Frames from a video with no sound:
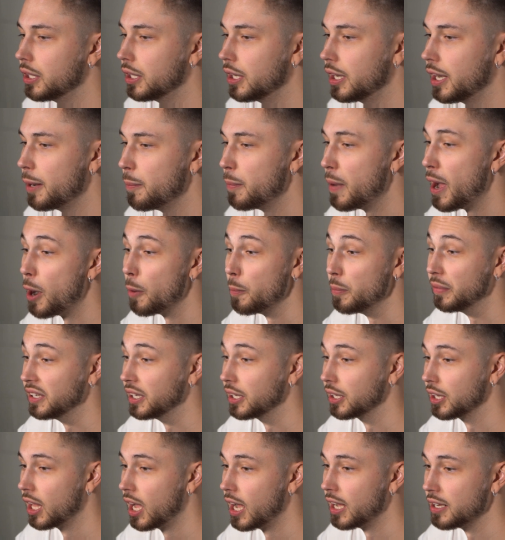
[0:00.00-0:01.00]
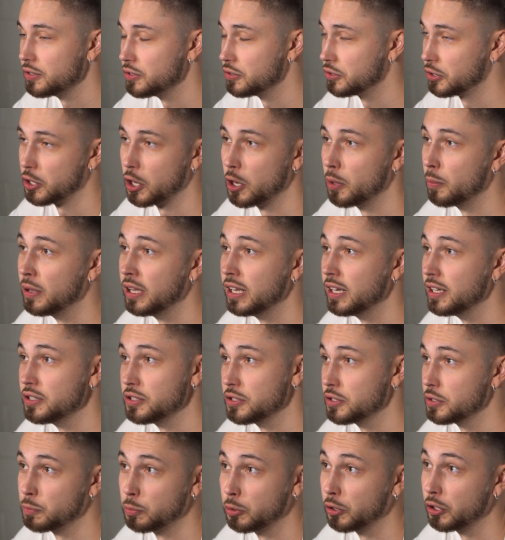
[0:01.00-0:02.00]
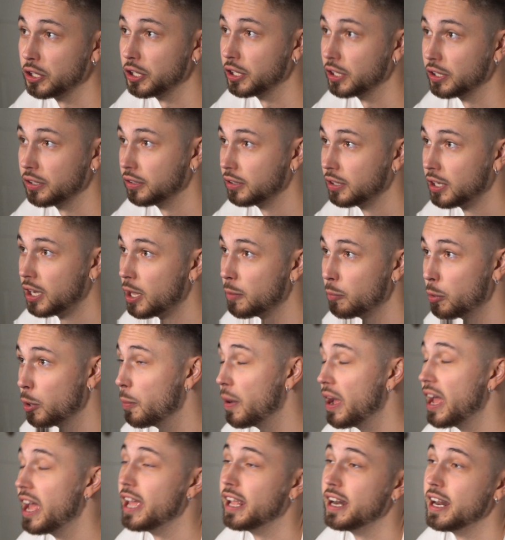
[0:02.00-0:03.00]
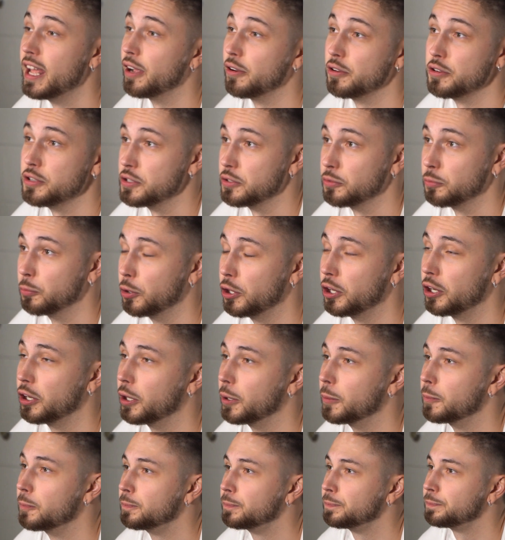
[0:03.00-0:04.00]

about me a lot, just come in and just put my head down and just work.